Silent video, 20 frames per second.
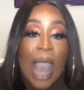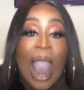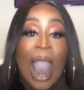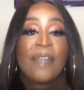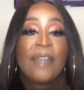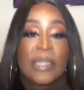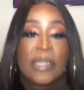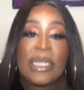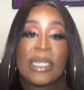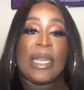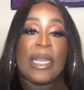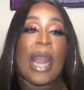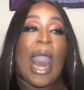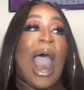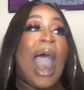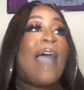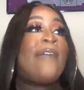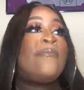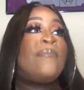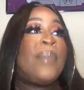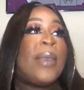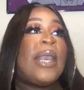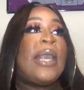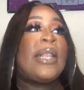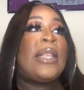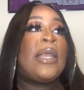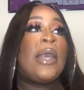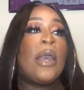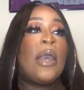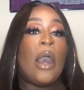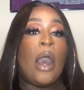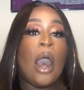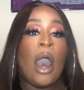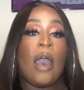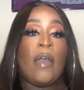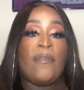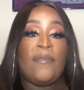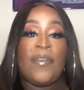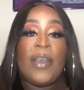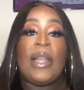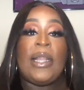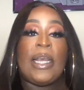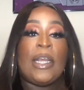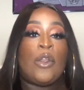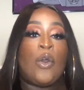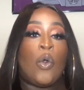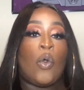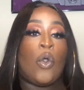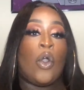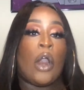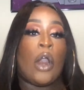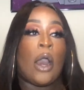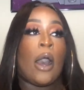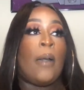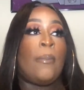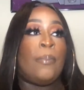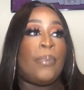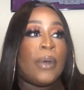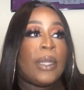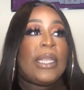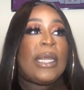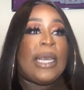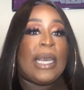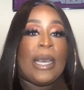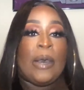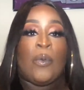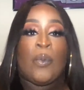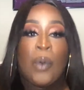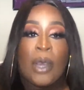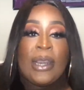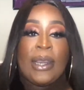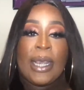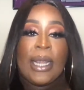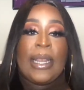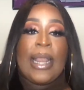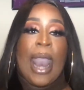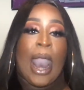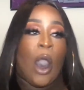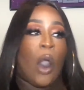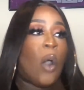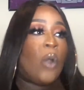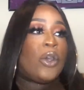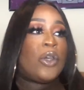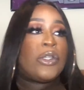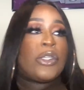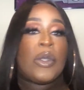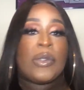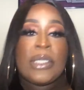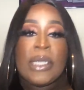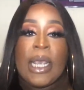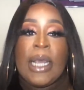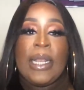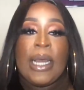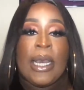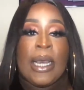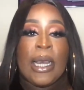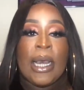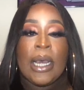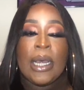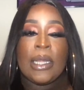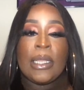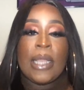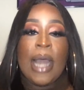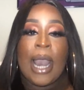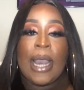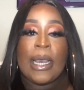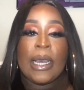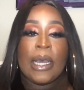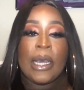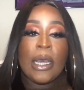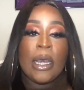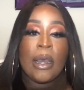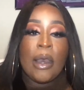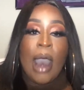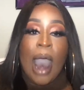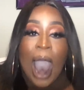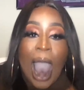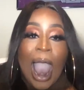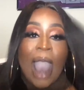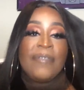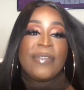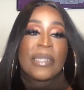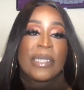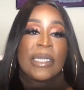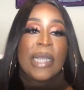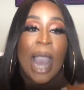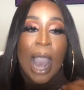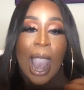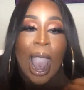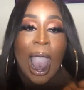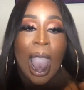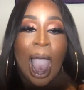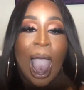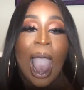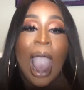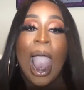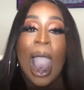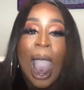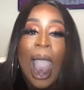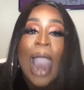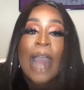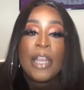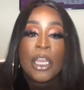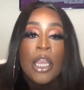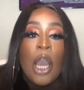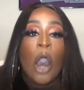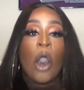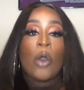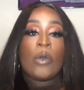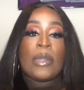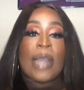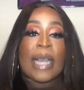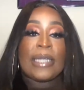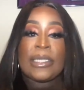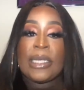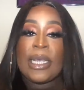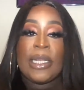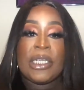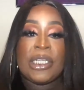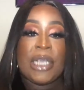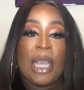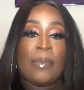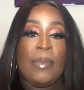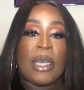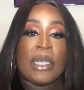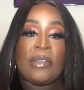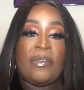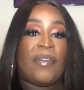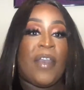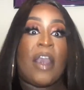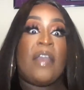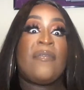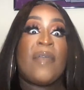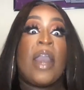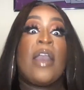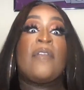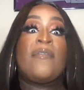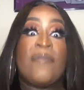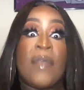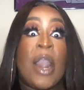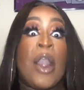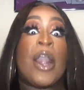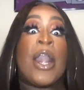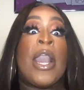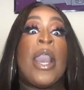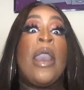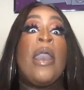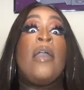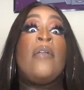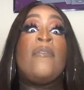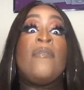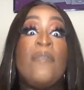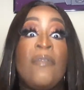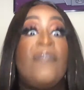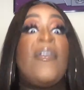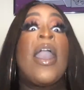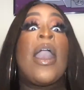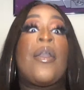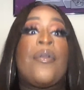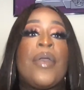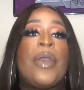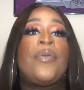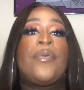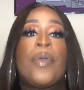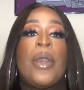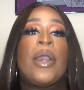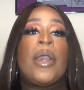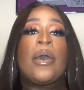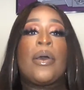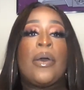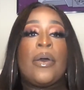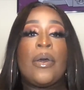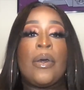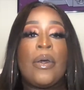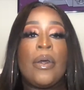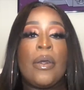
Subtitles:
I've seen it. I've been a villain or a bully within that. Oh, you so skinny. Like I know that skinny shaming is very, very, very, very real.